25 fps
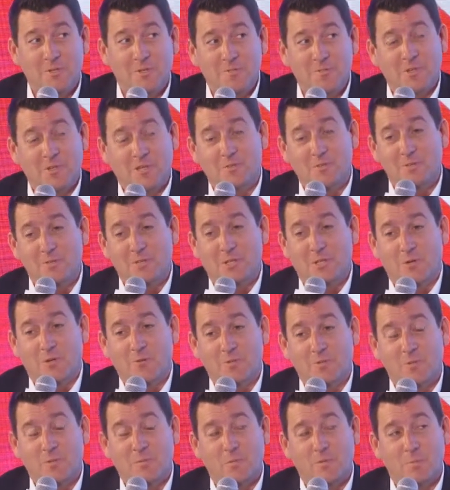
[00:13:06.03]
that, you know,
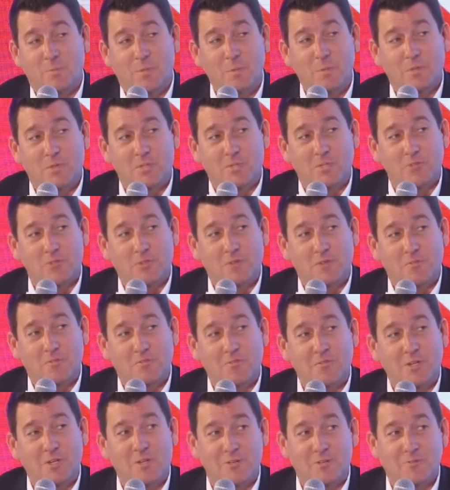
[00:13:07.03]
the, the people that can drive a
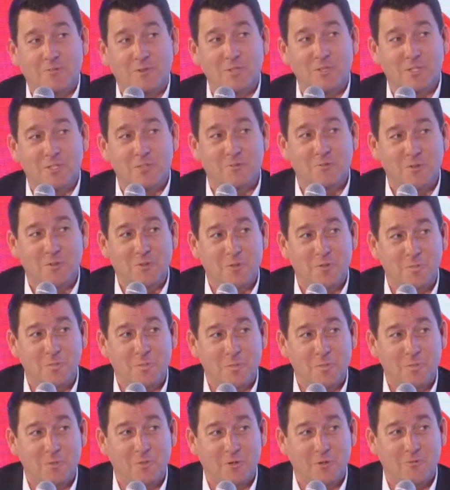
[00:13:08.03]
Fiat are very different than the
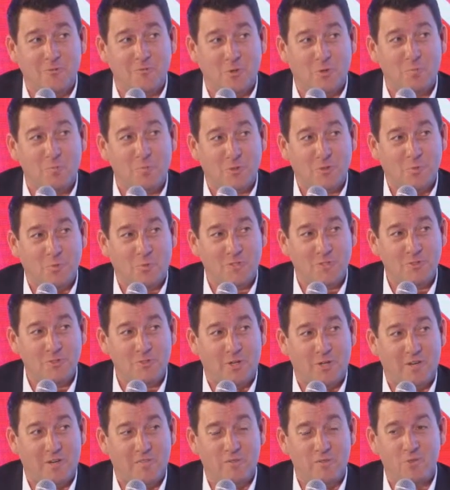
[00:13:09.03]
people that are Formula One
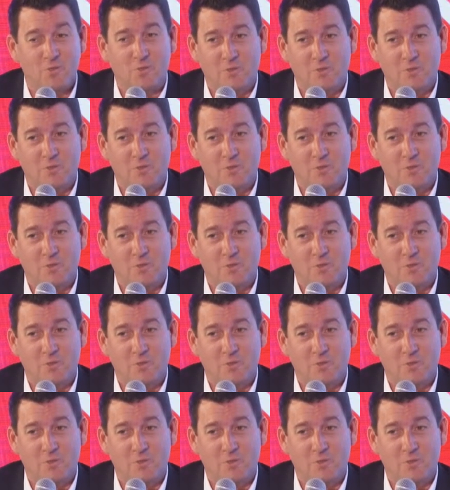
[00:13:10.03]
drivers.